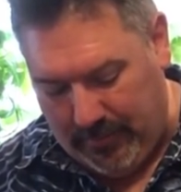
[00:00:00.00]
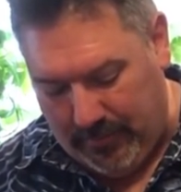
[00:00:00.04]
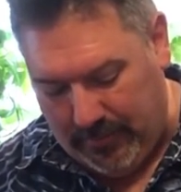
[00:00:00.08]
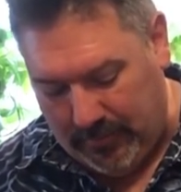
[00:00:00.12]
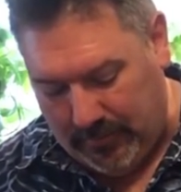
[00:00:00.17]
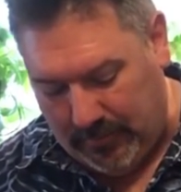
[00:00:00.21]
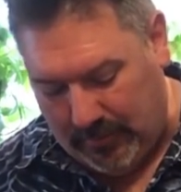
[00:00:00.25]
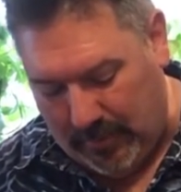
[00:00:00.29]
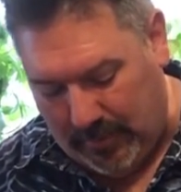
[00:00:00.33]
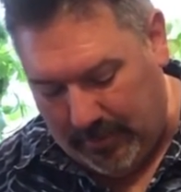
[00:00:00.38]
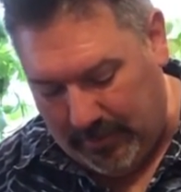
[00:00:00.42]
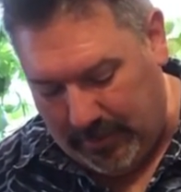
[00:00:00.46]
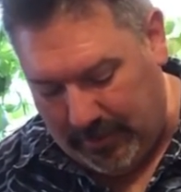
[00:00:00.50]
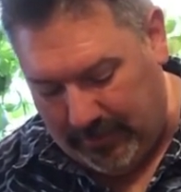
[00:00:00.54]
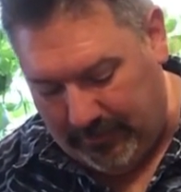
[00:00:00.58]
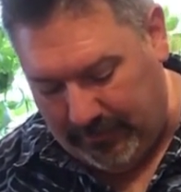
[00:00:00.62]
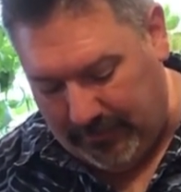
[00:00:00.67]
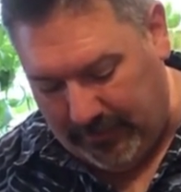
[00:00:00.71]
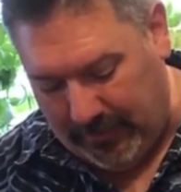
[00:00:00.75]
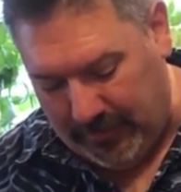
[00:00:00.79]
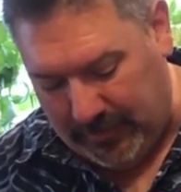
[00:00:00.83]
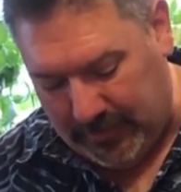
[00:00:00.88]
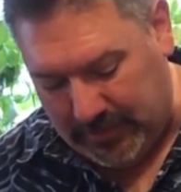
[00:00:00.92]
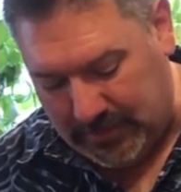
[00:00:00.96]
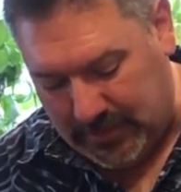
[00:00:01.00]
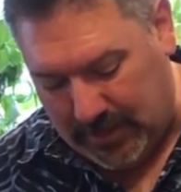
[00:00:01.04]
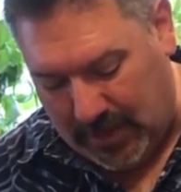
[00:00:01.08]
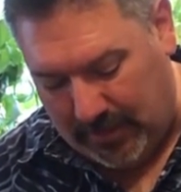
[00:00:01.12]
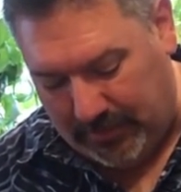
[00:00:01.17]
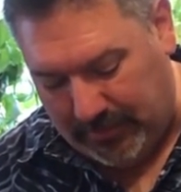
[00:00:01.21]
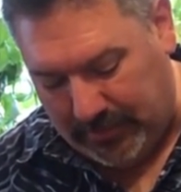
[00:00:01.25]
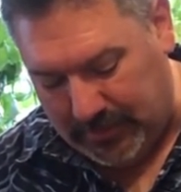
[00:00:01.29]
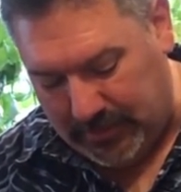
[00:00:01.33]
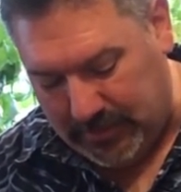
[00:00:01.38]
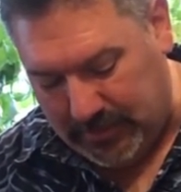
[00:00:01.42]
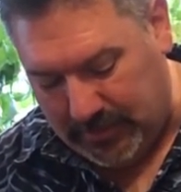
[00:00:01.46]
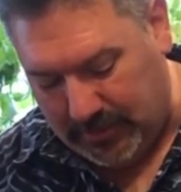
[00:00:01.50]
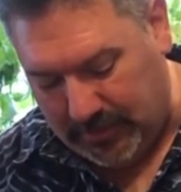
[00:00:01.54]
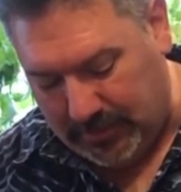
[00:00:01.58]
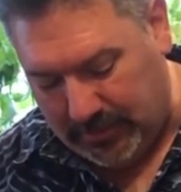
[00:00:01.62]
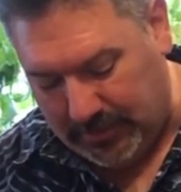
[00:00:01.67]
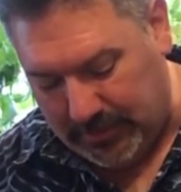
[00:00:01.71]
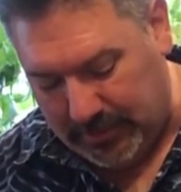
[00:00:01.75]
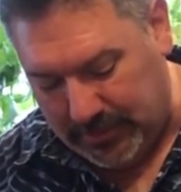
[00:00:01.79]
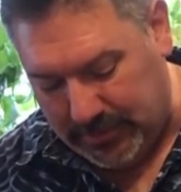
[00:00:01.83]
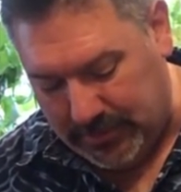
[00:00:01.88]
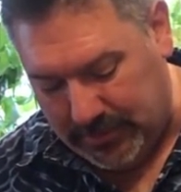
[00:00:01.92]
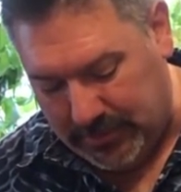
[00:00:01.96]
So I'm going to fill this up until
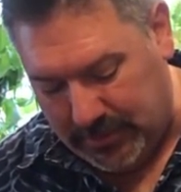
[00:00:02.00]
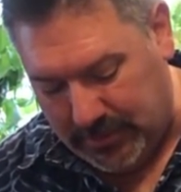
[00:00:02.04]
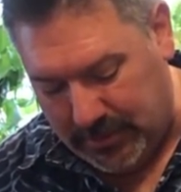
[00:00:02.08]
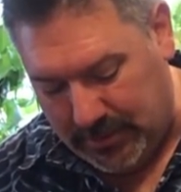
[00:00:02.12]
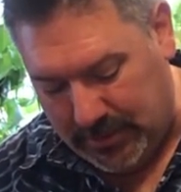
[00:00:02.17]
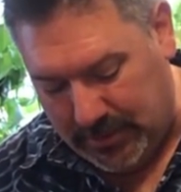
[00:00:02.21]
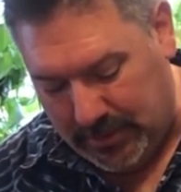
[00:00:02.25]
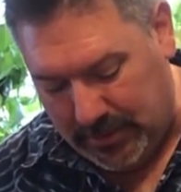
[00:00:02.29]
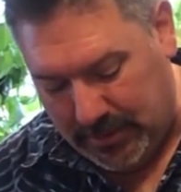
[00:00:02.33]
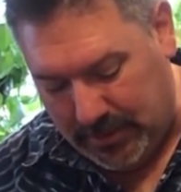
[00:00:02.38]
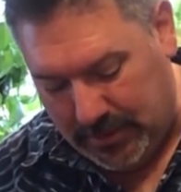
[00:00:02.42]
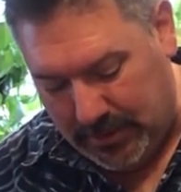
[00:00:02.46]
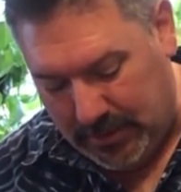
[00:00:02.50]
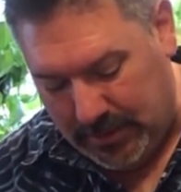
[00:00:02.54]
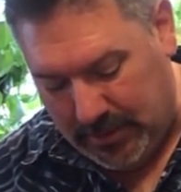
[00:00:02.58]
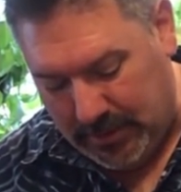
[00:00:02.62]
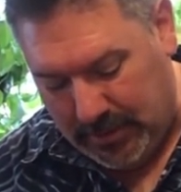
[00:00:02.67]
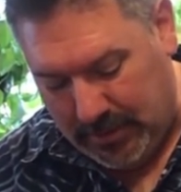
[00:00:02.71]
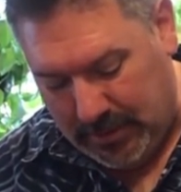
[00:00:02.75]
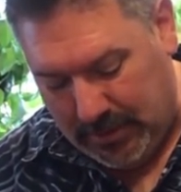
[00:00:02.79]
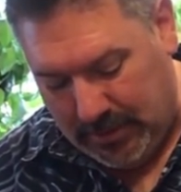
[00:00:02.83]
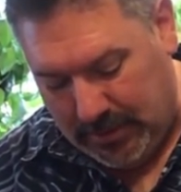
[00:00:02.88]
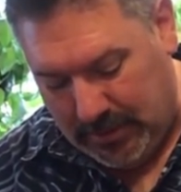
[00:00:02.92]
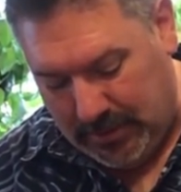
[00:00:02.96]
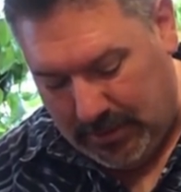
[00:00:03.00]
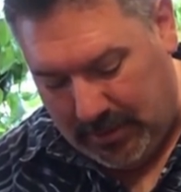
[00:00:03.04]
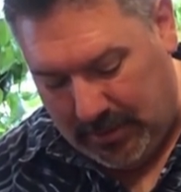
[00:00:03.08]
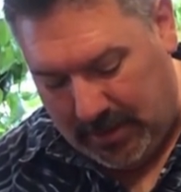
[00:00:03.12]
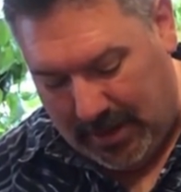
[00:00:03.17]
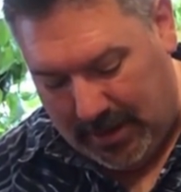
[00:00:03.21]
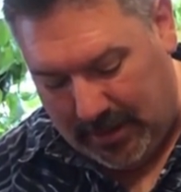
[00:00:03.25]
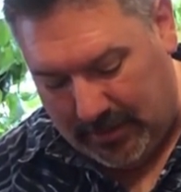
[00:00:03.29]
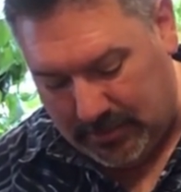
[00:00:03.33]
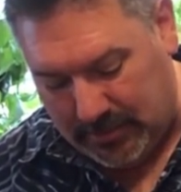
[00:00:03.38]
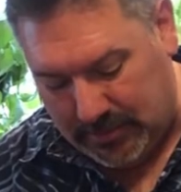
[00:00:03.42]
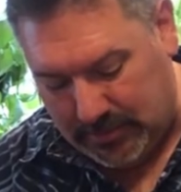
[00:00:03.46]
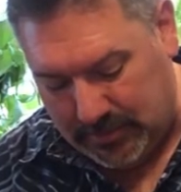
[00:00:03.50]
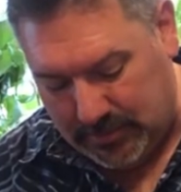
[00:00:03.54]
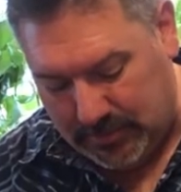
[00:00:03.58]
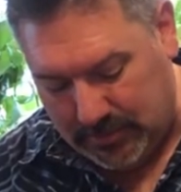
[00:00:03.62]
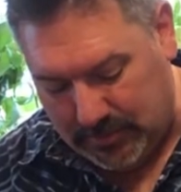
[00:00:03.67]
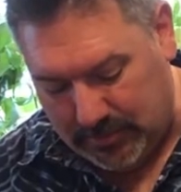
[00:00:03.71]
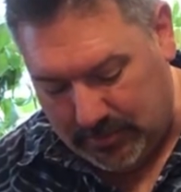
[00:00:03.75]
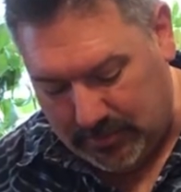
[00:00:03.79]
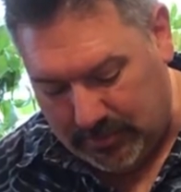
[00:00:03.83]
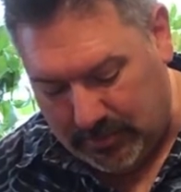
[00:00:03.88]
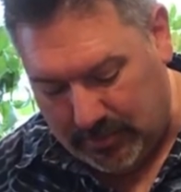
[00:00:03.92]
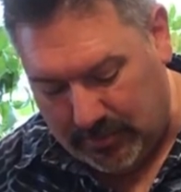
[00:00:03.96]
there's an ounce.
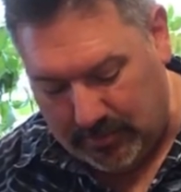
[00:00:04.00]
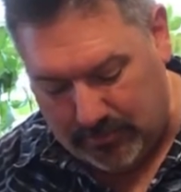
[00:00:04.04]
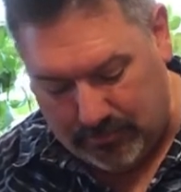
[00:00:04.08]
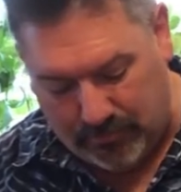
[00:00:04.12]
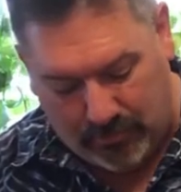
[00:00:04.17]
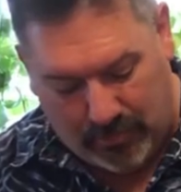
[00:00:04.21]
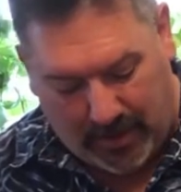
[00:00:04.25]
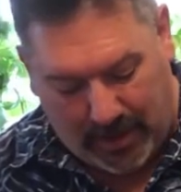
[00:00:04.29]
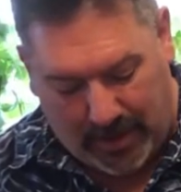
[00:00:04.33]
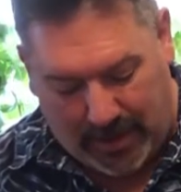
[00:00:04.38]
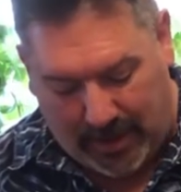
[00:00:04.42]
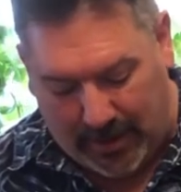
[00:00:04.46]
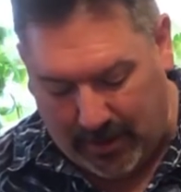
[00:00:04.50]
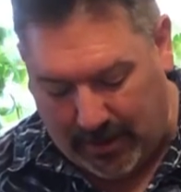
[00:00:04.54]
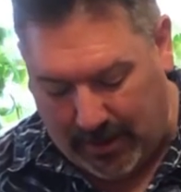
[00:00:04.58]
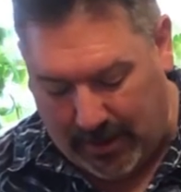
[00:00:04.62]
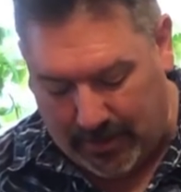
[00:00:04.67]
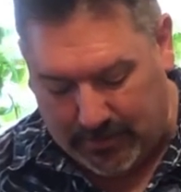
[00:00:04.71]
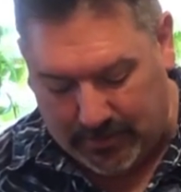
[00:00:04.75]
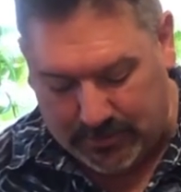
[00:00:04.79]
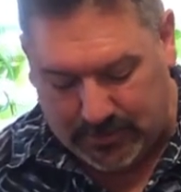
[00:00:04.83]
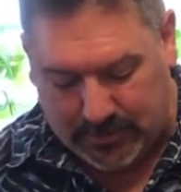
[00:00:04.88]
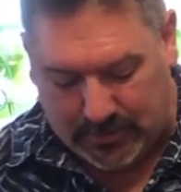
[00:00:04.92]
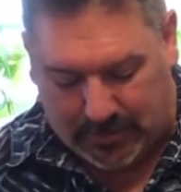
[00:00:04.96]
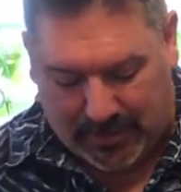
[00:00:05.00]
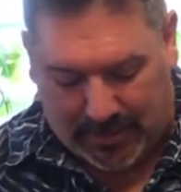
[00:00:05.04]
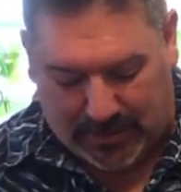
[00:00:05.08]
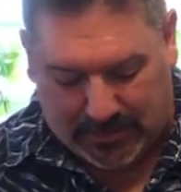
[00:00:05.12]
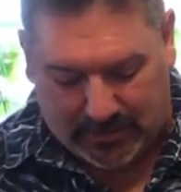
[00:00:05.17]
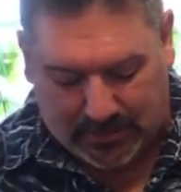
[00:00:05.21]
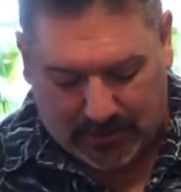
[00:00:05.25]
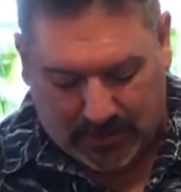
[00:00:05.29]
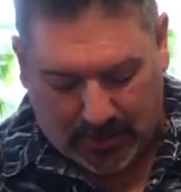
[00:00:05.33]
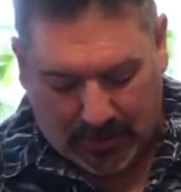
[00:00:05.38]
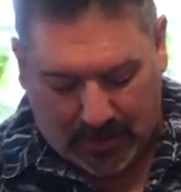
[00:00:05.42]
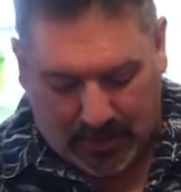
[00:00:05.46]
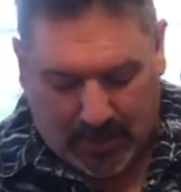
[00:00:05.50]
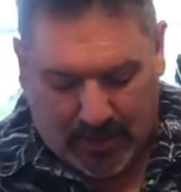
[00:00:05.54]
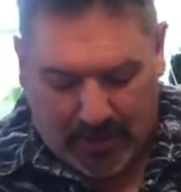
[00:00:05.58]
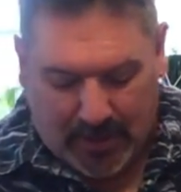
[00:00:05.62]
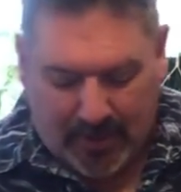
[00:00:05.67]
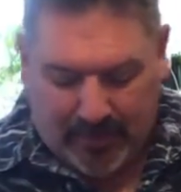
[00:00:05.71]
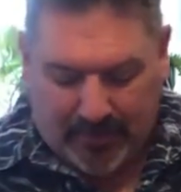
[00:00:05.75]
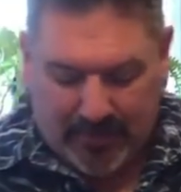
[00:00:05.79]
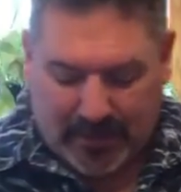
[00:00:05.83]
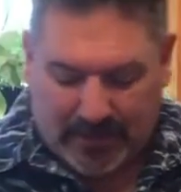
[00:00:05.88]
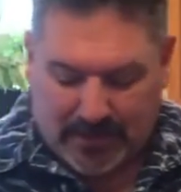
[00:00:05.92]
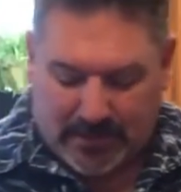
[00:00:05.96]
We're right at an ounce. So that's
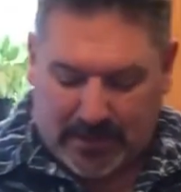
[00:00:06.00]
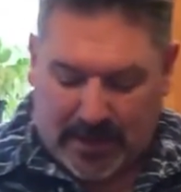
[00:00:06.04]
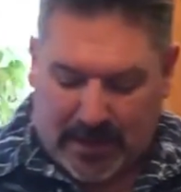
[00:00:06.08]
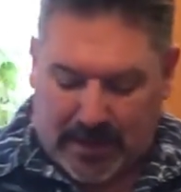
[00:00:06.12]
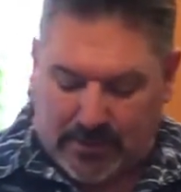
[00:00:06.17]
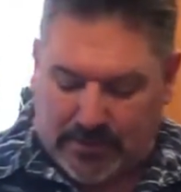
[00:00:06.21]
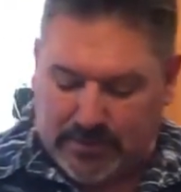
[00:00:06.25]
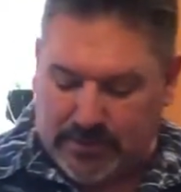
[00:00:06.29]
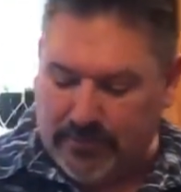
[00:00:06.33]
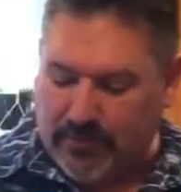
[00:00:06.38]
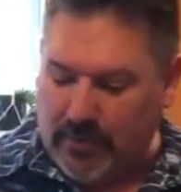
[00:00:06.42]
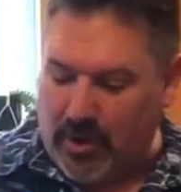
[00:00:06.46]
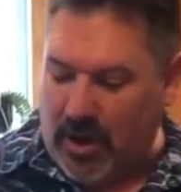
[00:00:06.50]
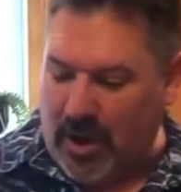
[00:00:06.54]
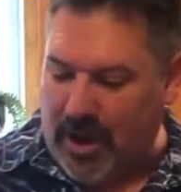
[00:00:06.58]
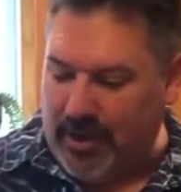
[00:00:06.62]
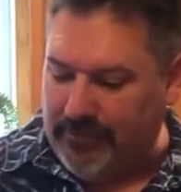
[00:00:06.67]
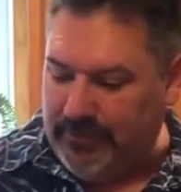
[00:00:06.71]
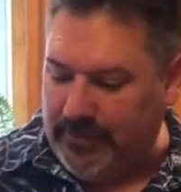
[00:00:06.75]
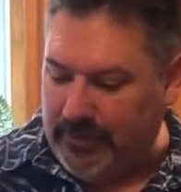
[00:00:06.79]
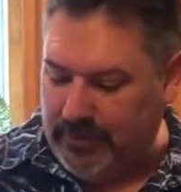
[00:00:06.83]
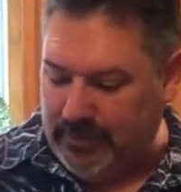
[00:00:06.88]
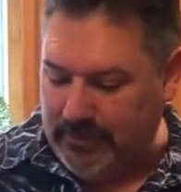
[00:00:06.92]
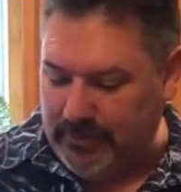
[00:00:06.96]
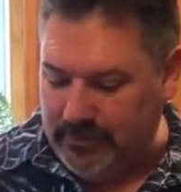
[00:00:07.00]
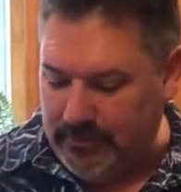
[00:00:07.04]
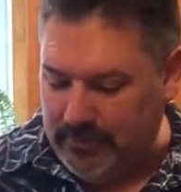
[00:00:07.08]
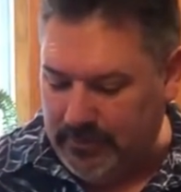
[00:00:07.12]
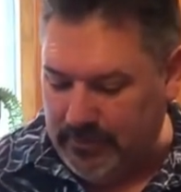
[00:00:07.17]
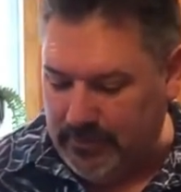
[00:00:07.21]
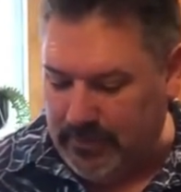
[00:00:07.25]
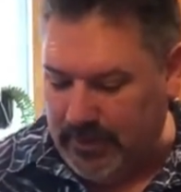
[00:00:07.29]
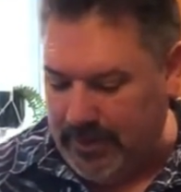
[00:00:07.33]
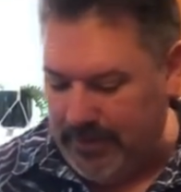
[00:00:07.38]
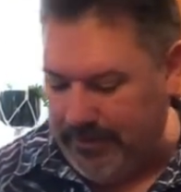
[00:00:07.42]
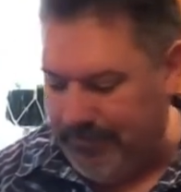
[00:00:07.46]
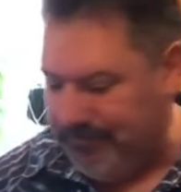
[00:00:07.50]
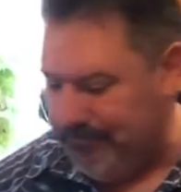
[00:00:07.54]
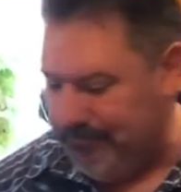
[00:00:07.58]
an ounce of coffee, right?